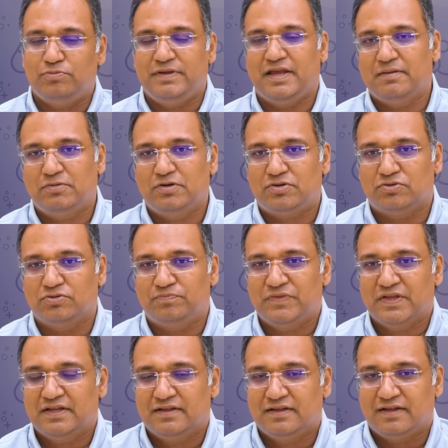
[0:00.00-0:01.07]
will be able to
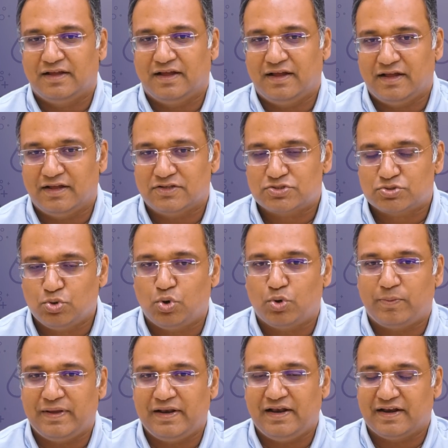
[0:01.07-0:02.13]
score
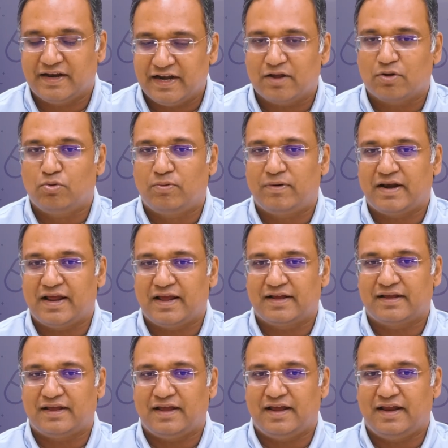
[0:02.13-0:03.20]
well and get a good
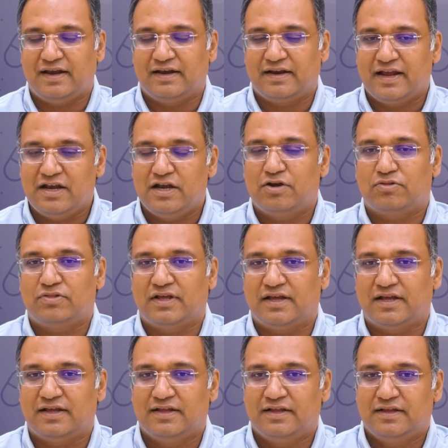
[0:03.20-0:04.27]
rank and get into
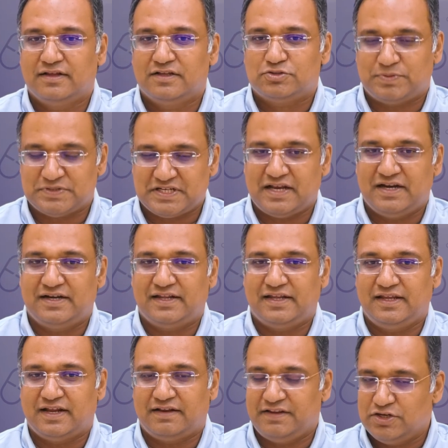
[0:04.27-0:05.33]
the specialty
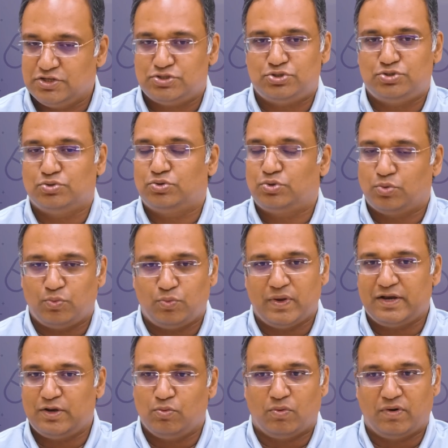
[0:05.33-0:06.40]
and the institute
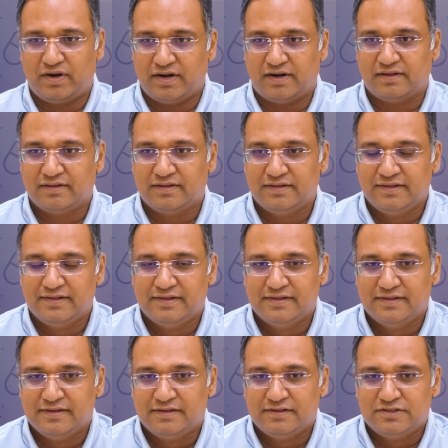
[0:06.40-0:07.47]
where you wanted.
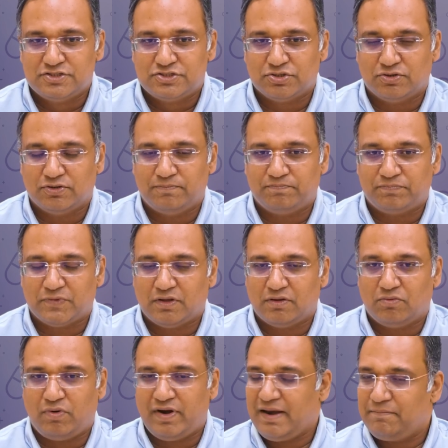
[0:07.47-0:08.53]
So,
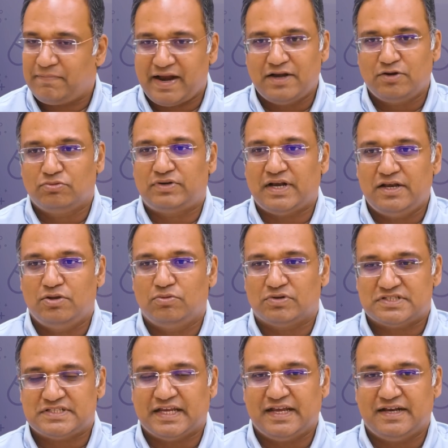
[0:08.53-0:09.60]
what I'm trying to tell you
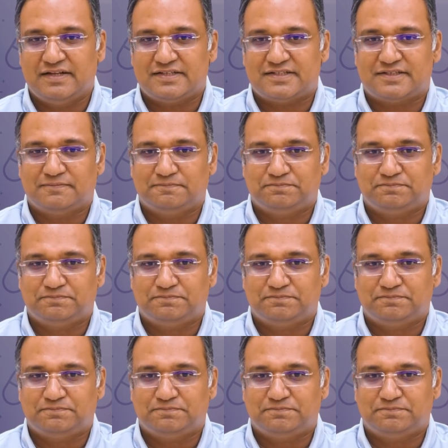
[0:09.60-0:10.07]
once again is